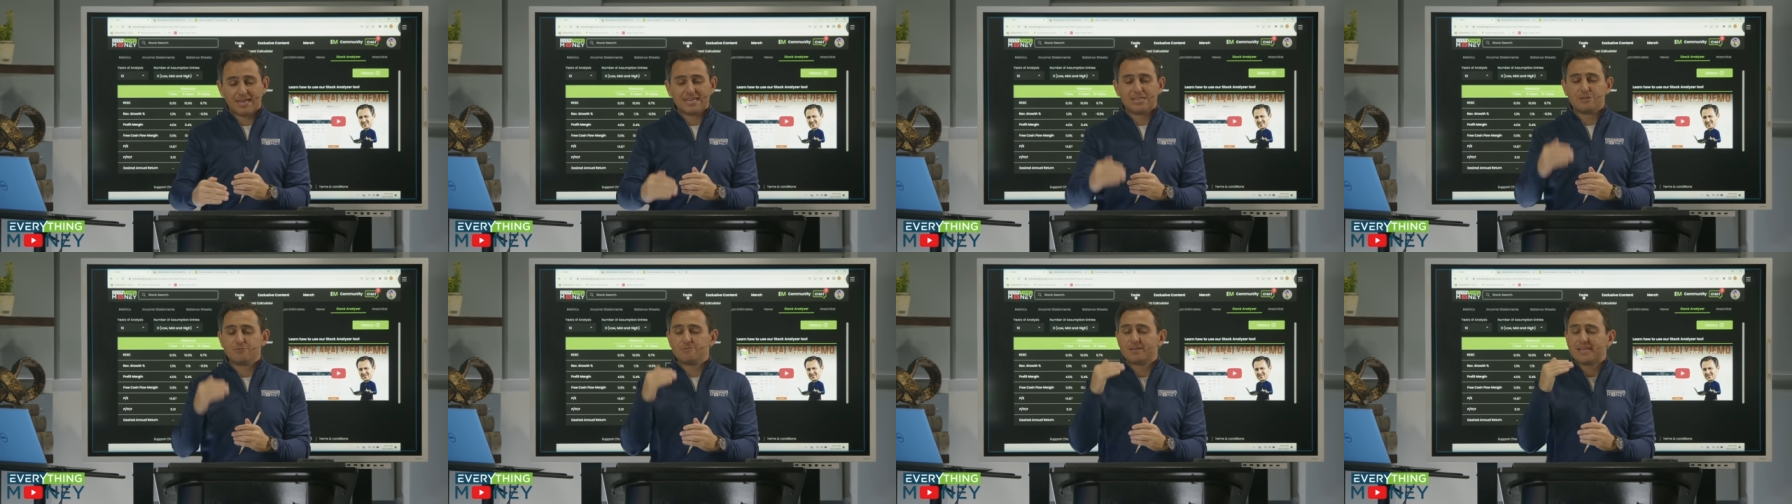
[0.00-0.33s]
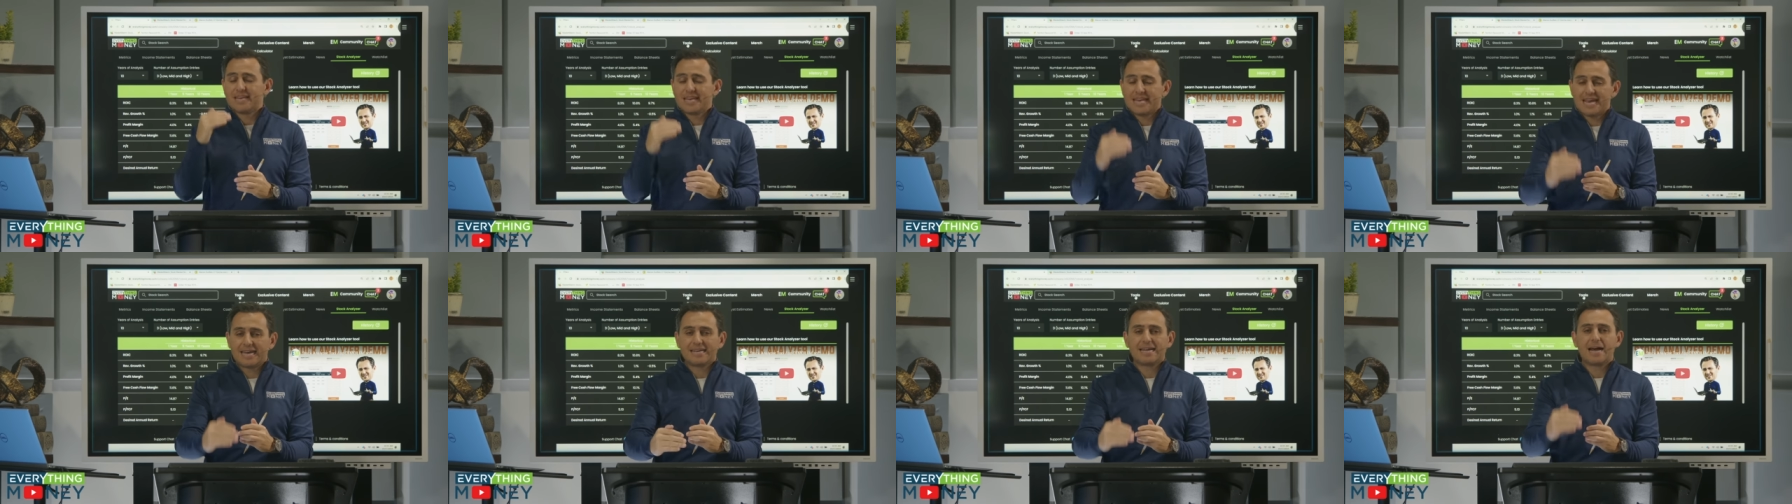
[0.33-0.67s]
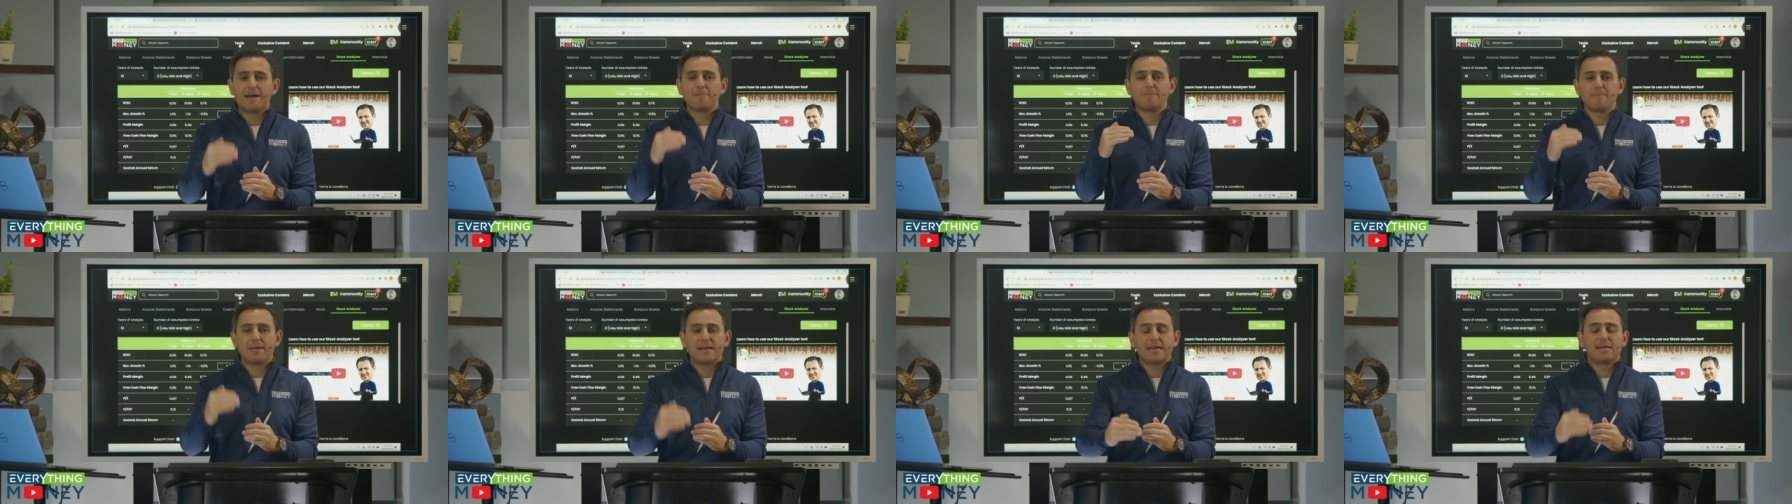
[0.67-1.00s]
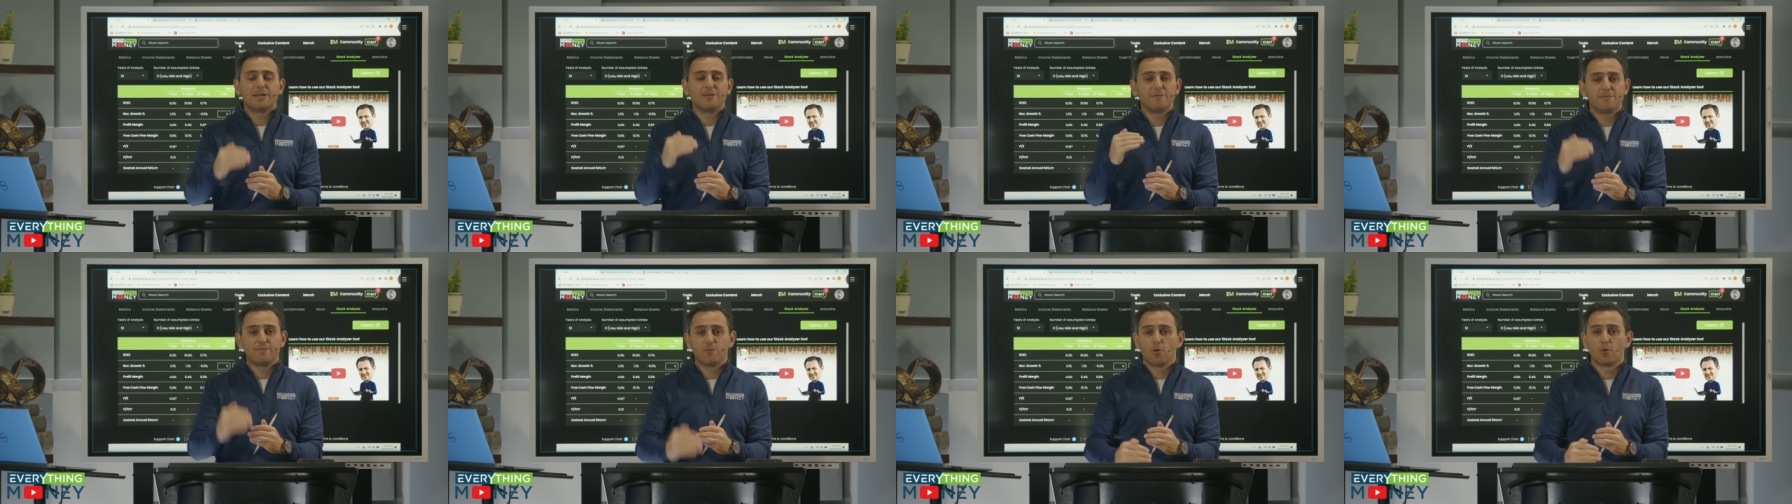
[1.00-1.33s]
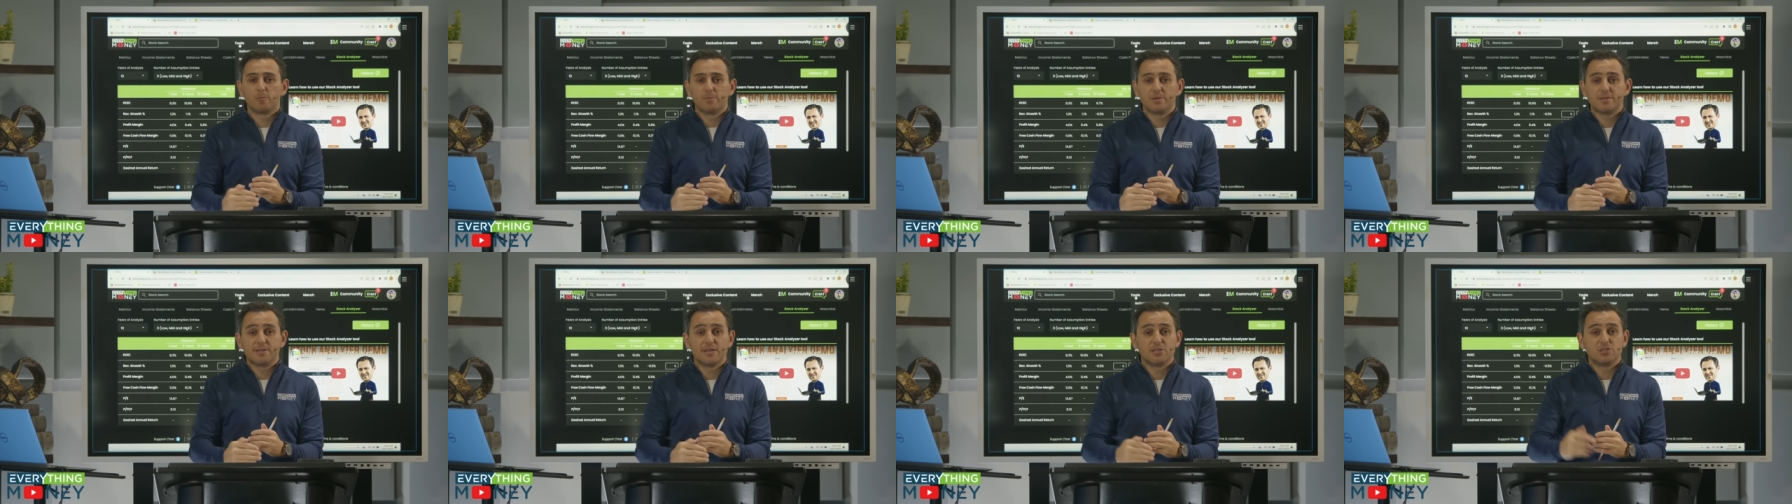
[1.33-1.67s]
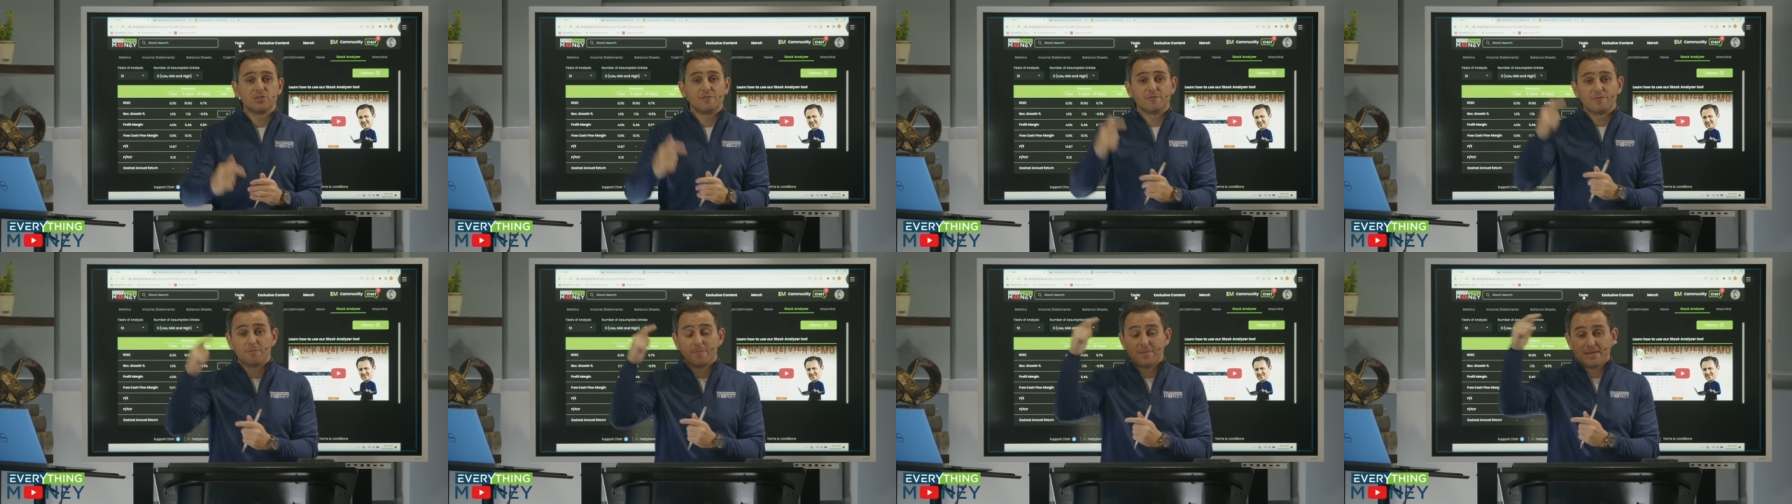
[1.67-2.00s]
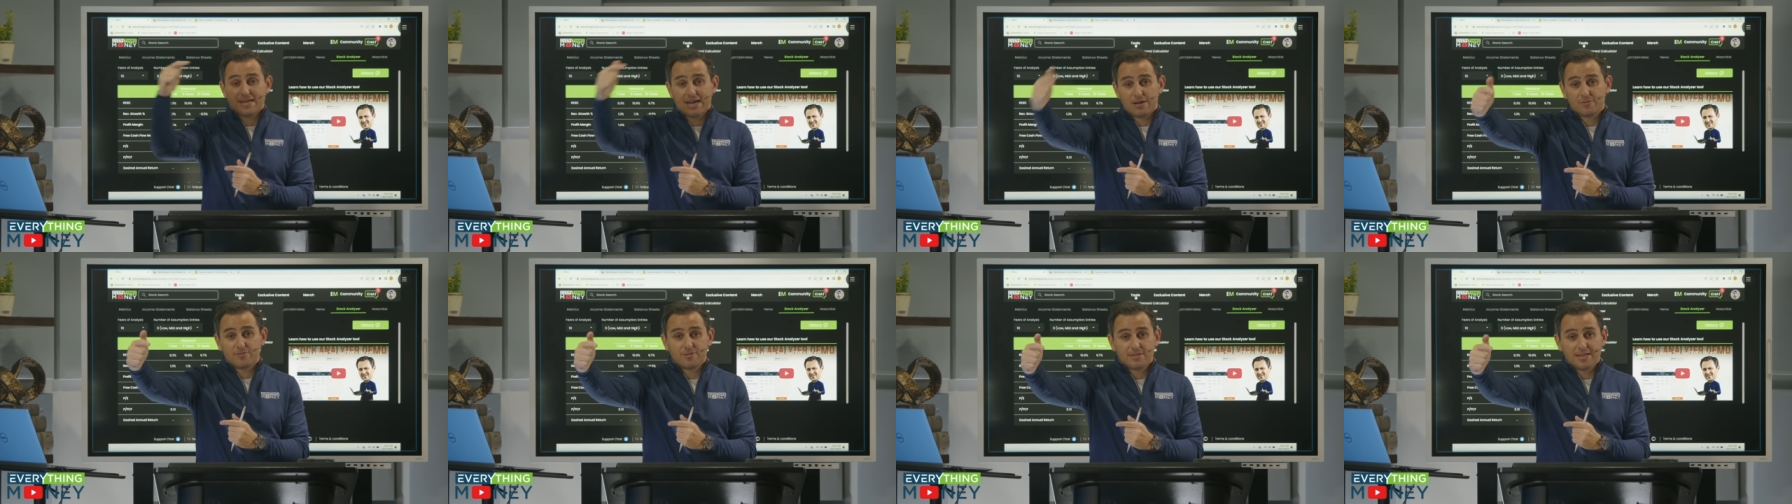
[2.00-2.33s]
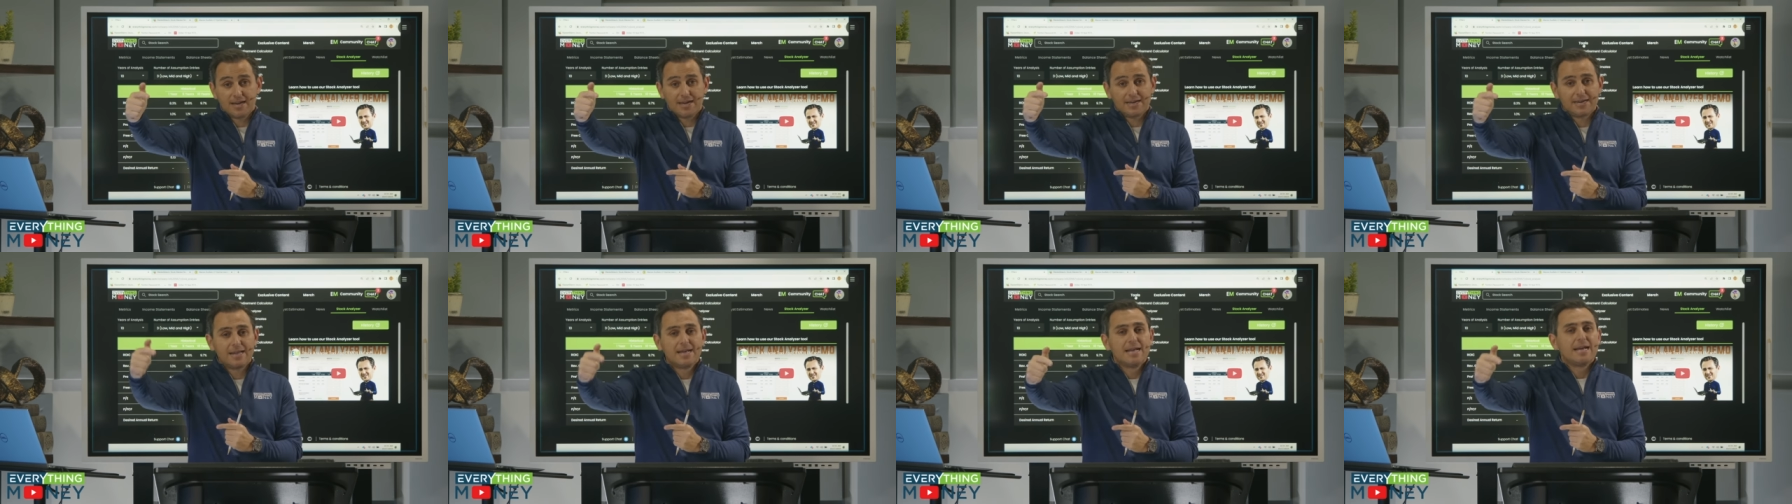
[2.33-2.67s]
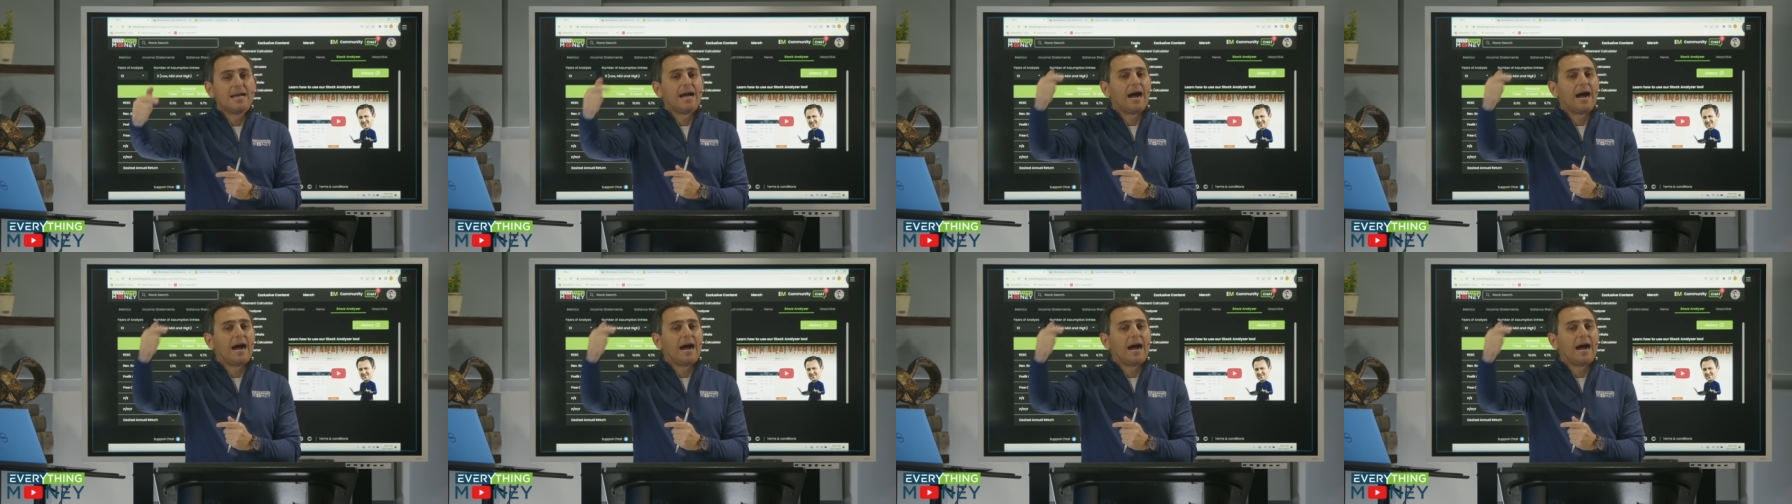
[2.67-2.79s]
And you cannot make an informed decision from the outside.